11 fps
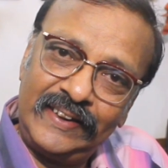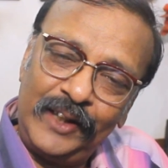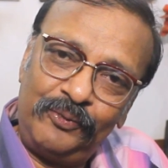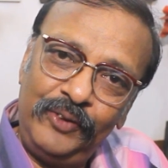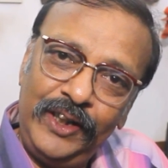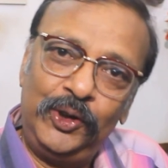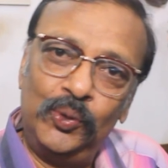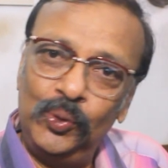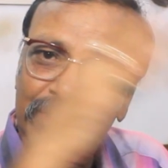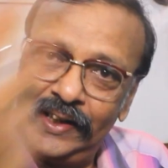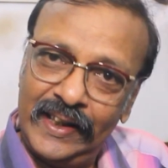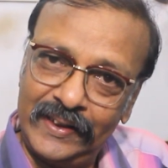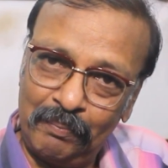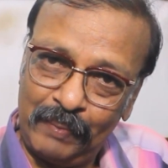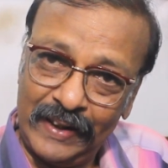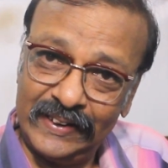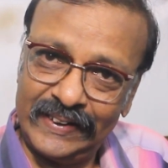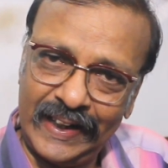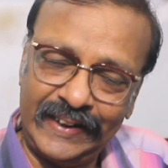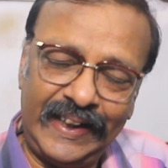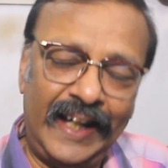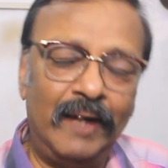that we used and the pens
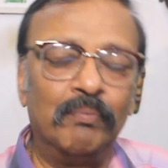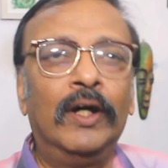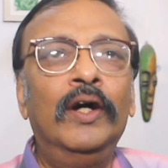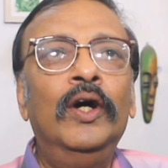that came